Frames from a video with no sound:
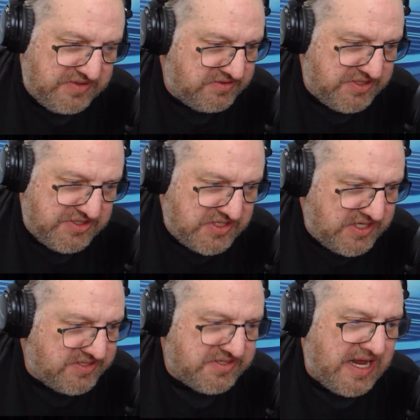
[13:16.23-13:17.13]

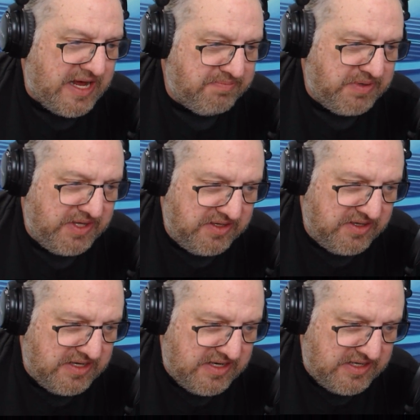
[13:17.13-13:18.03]
just not
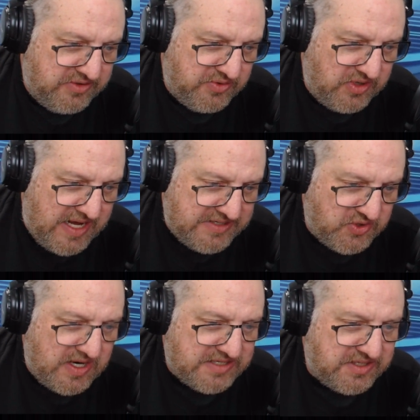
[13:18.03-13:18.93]
being utilized
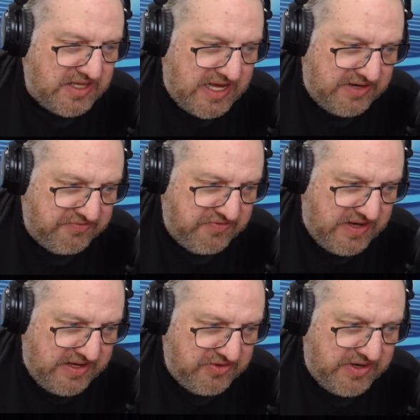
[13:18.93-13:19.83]
across a lot of
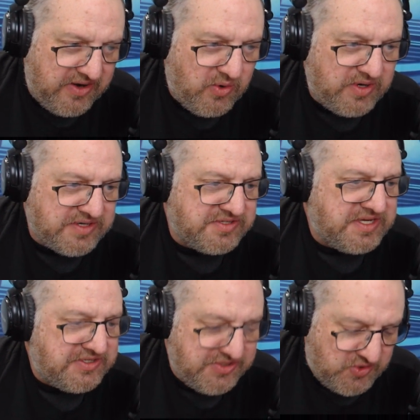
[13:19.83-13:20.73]
healthcare
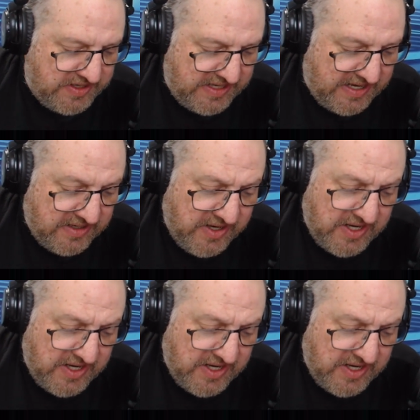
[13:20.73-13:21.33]
organizations quite yet.